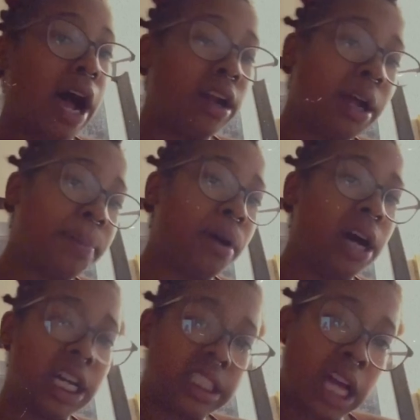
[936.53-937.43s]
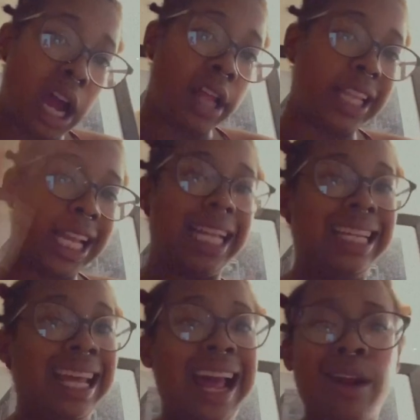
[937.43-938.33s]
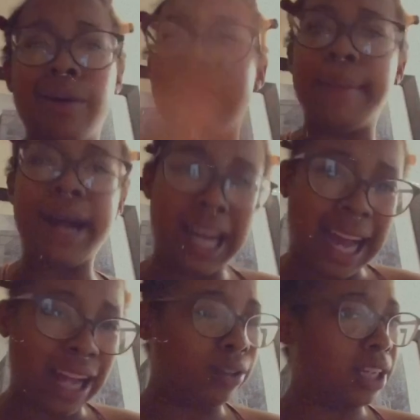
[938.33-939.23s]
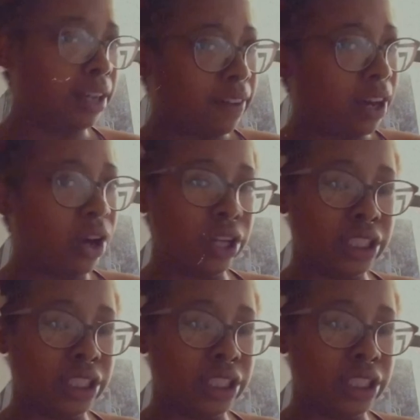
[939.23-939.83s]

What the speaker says: up on her side, thinking that I don't care about her, I don't love her, all this